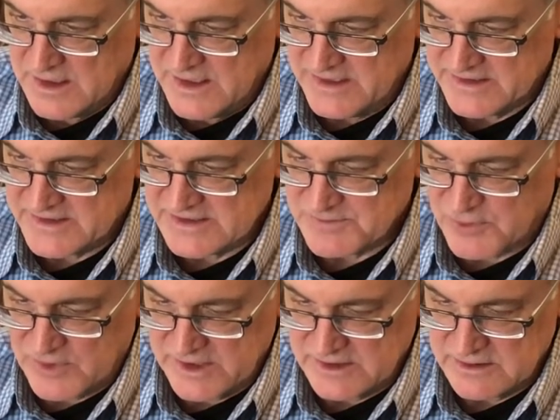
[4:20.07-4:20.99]
At this
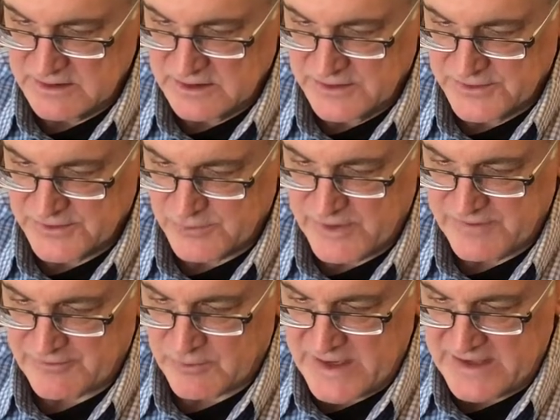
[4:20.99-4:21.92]
point, the
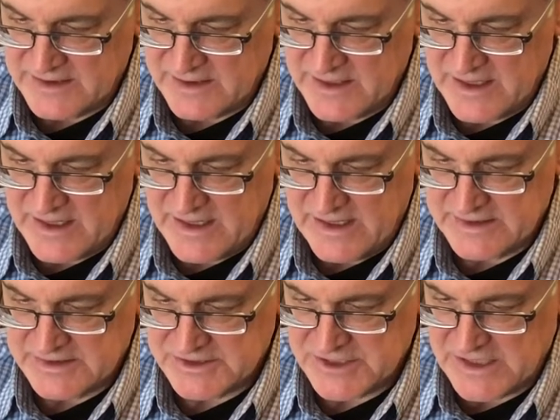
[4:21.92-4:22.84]
river ran at
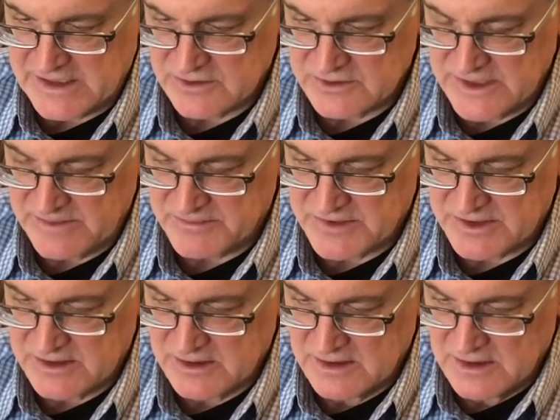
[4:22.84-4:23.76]
a shallow depth.
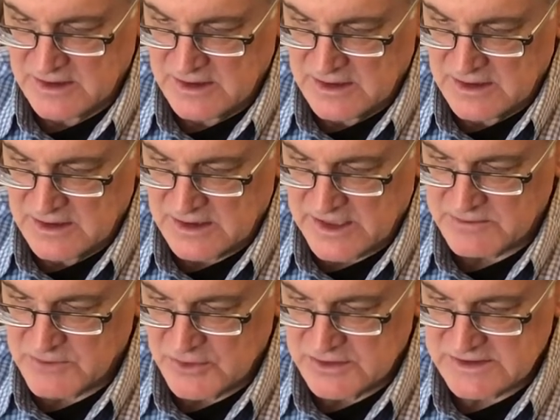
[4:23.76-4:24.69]
Like
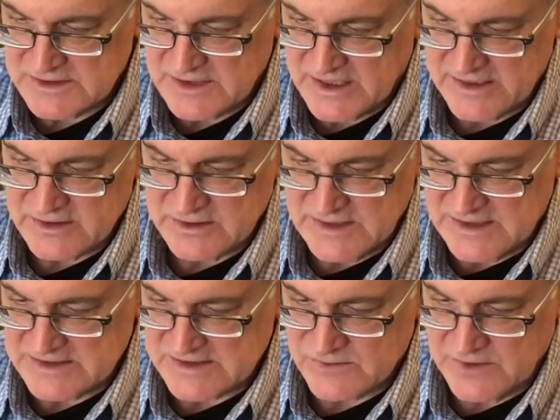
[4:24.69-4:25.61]
most, I could
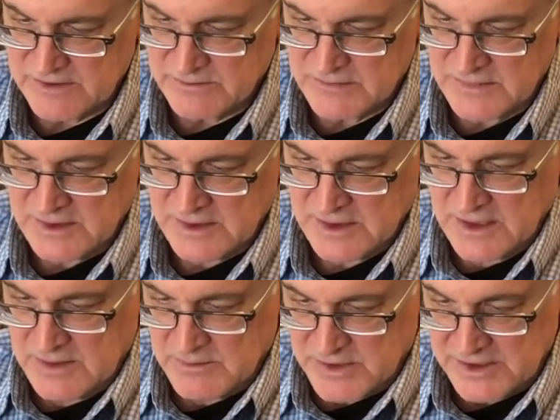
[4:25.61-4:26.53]
not swim,
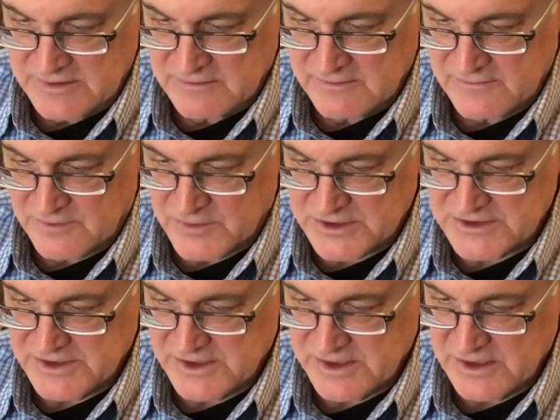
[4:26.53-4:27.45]
but for much
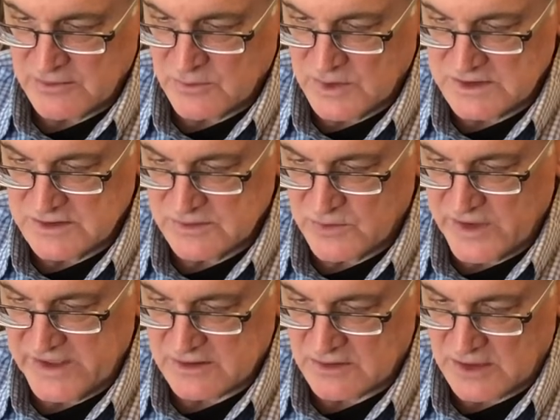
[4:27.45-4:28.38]
of the year one could
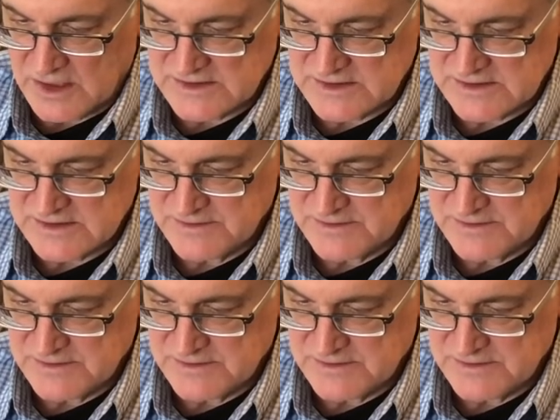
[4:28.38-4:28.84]
wade across.